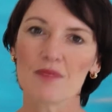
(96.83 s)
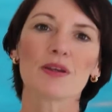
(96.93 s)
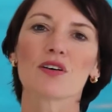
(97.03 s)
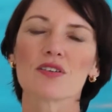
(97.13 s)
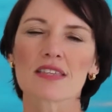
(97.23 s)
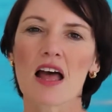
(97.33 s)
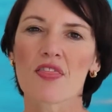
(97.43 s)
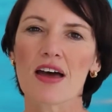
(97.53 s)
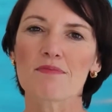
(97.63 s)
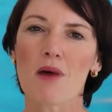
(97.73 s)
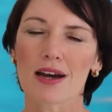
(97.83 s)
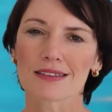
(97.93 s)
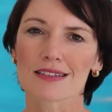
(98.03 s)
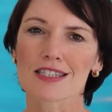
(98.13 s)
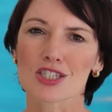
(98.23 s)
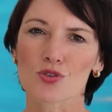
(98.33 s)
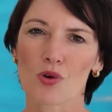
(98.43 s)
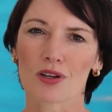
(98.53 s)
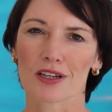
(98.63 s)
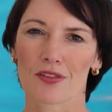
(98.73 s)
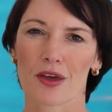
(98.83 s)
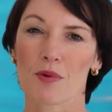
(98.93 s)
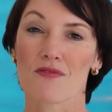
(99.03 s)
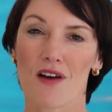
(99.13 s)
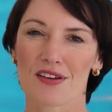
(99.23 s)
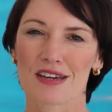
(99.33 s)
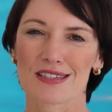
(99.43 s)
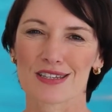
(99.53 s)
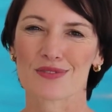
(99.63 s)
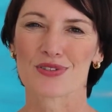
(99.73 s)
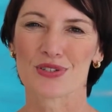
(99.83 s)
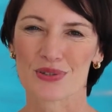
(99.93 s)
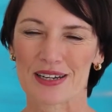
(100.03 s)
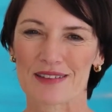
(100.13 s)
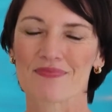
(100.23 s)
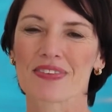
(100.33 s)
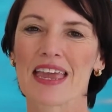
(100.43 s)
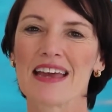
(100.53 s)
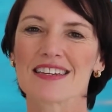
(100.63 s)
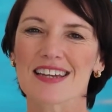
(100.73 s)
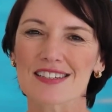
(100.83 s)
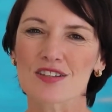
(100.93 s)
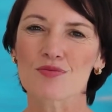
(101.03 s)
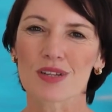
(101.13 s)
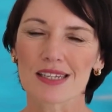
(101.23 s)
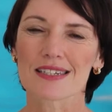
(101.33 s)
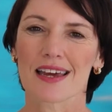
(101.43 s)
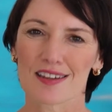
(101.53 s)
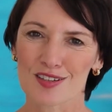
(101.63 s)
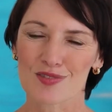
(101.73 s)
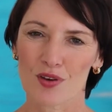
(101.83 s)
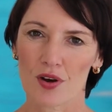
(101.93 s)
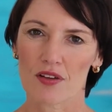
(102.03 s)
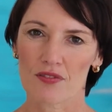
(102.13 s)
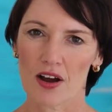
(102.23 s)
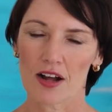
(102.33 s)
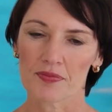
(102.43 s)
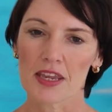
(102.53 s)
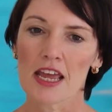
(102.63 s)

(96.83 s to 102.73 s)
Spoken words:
Because that mindless scrolling that we find ourselves doing doesn't really take us very far.